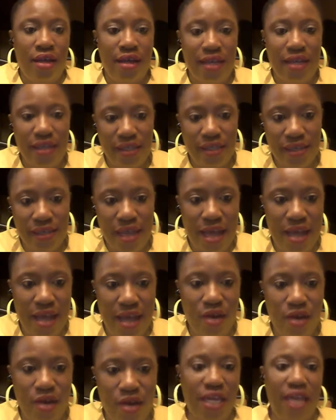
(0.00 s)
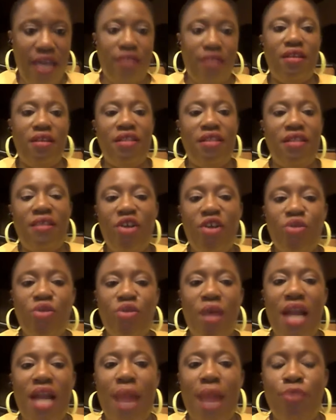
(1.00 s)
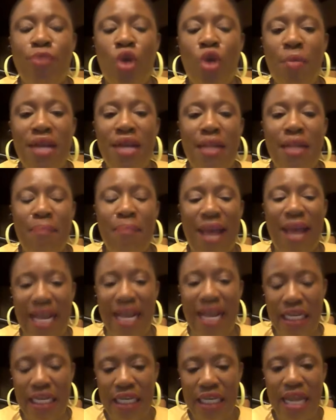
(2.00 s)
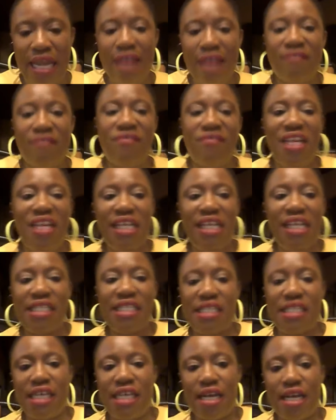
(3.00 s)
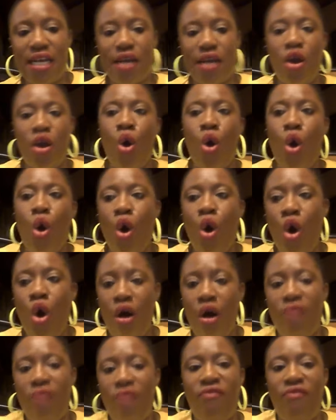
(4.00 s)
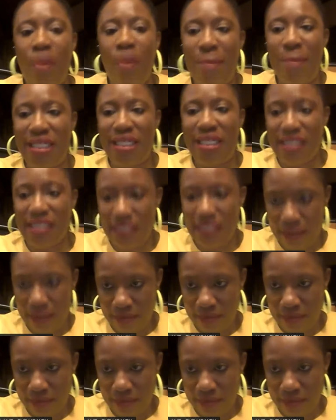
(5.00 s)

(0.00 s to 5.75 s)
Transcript: Okay. The fourth one, abdominal pain, feeling sick, or vomiting.